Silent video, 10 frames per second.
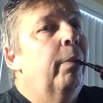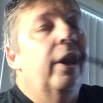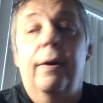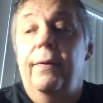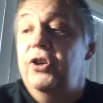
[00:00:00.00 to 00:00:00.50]
been
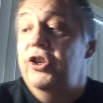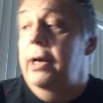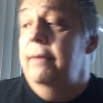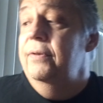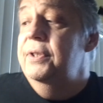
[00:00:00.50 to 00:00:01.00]
on the
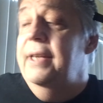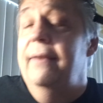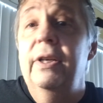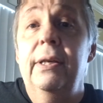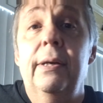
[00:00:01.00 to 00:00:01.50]
shelf for
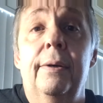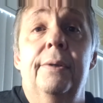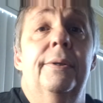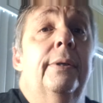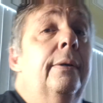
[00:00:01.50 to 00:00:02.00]
7
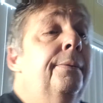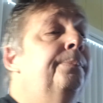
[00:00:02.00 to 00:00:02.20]
years, so